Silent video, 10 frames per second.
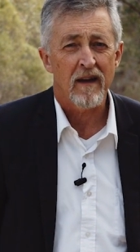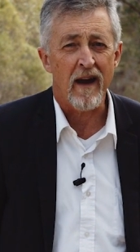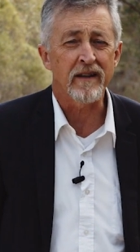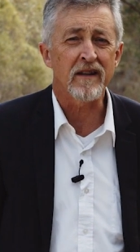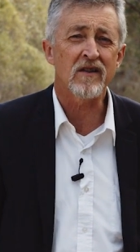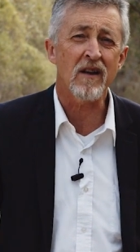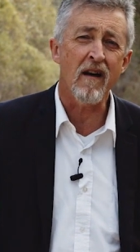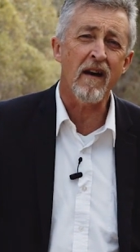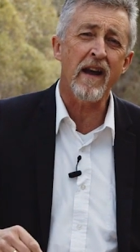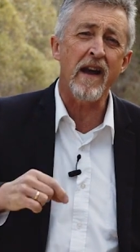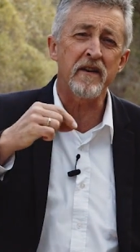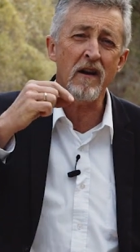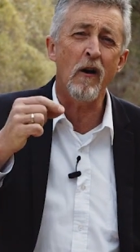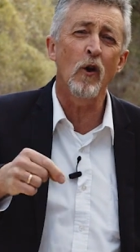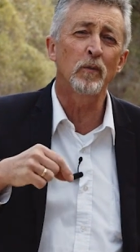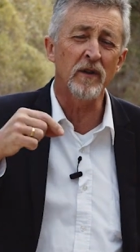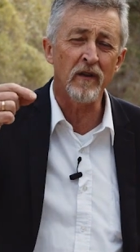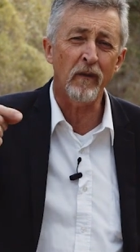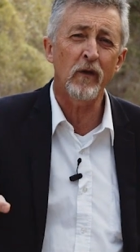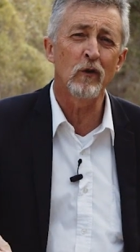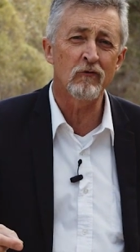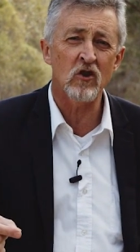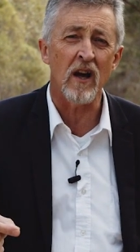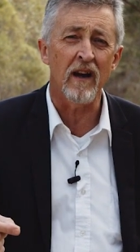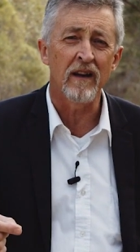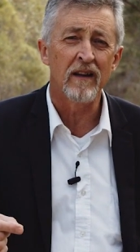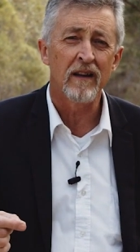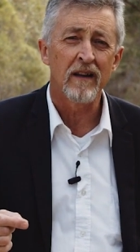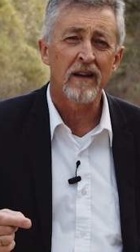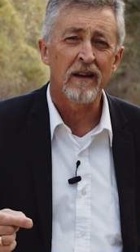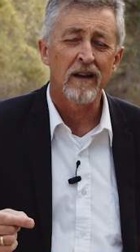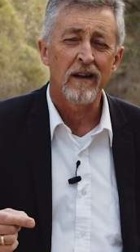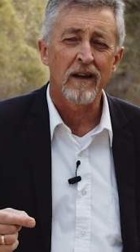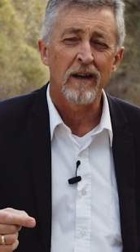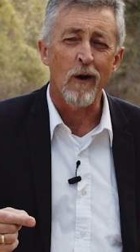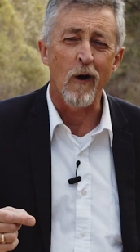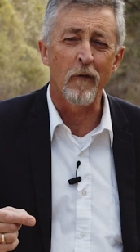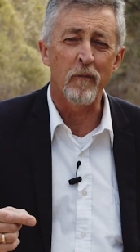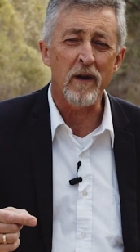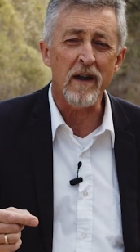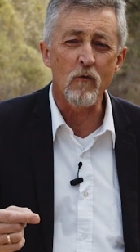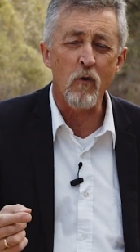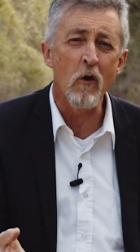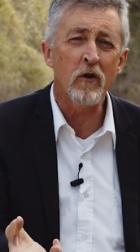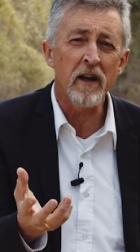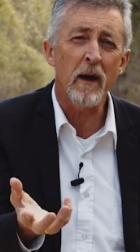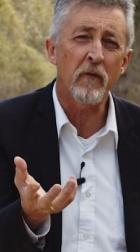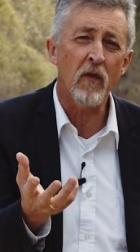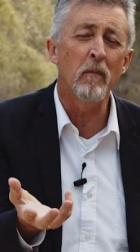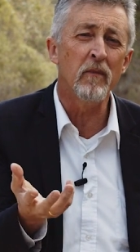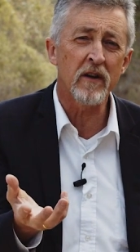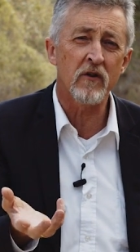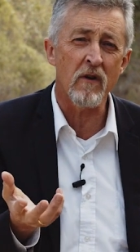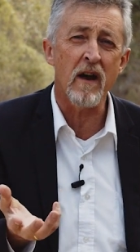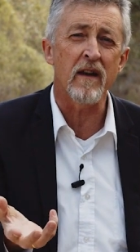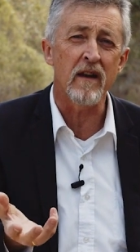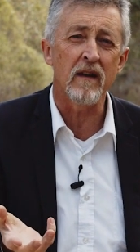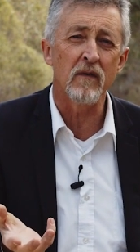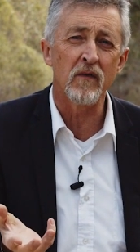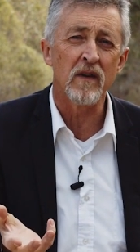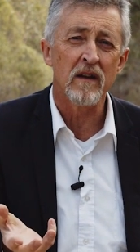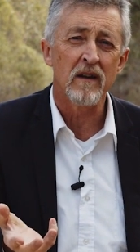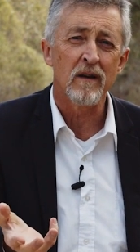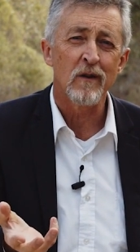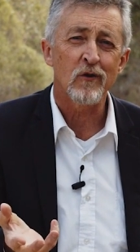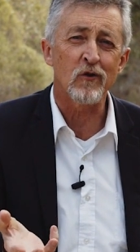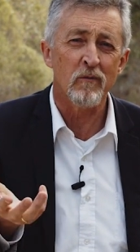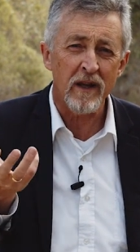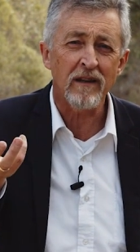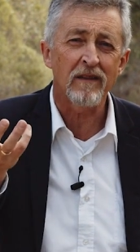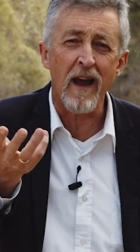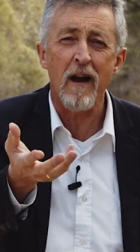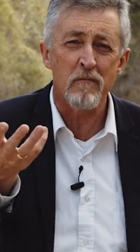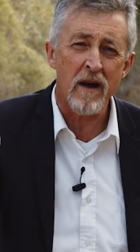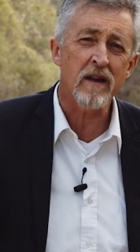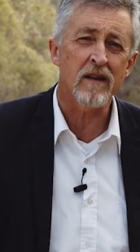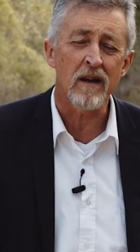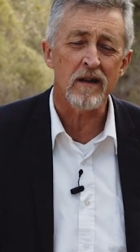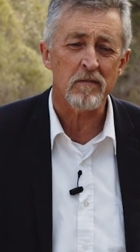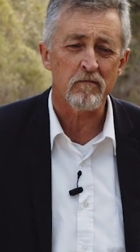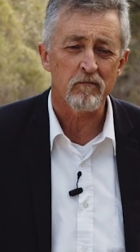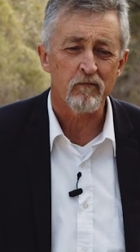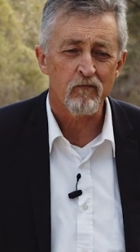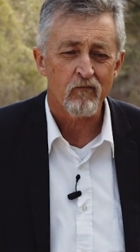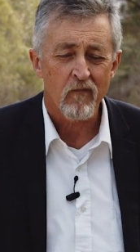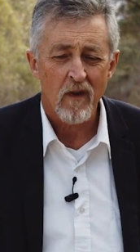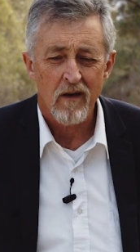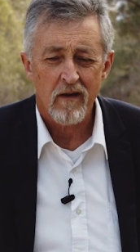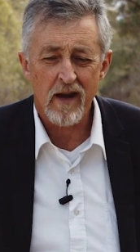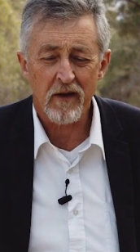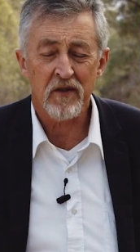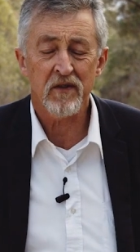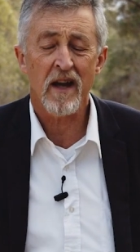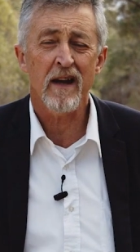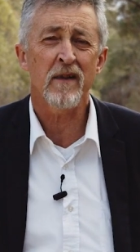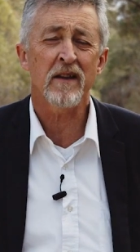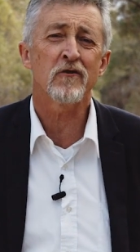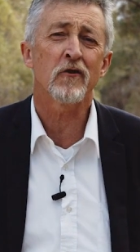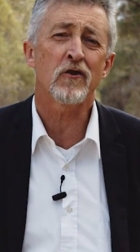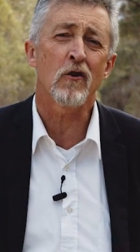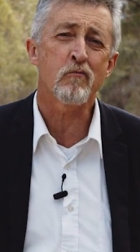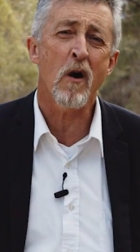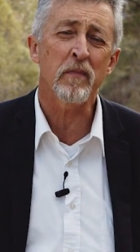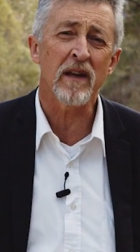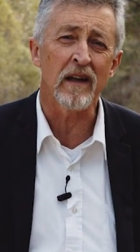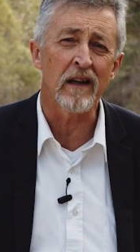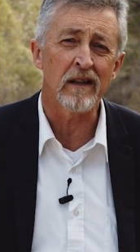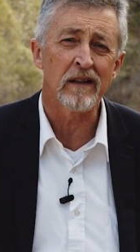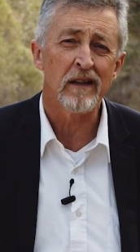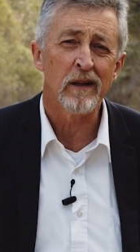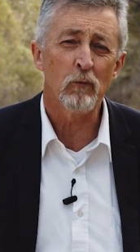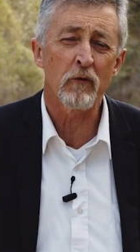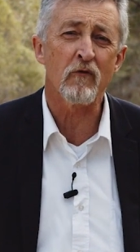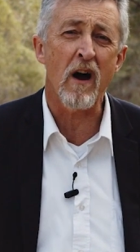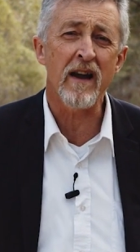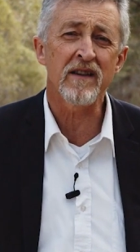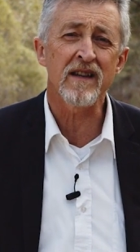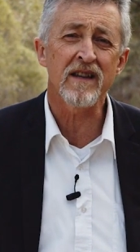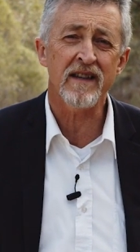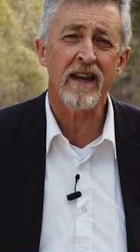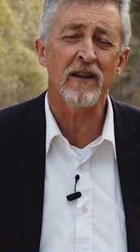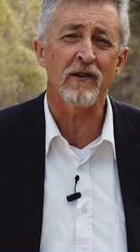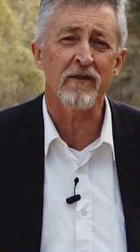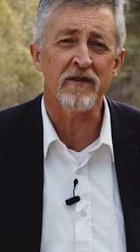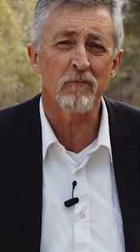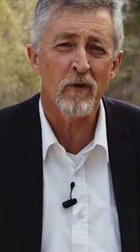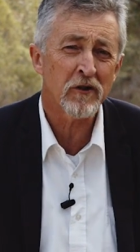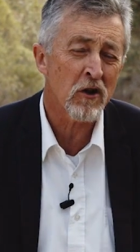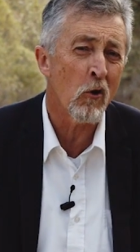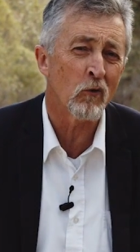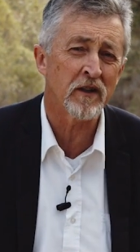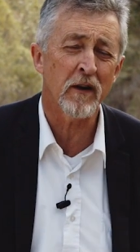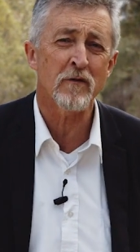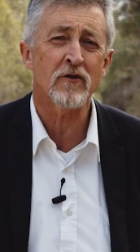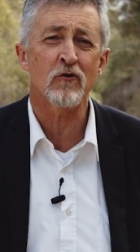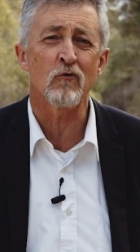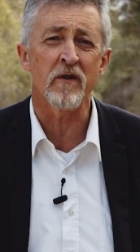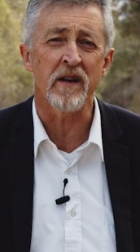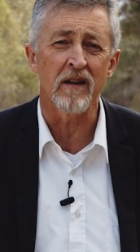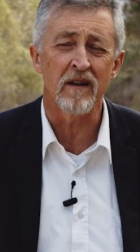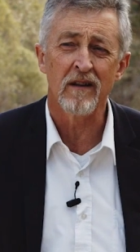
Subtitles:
a desire and a hope in the future of being woken up from the grave to meet our Maker. Now today that's not so popular. With rising secularism, we're told a different story.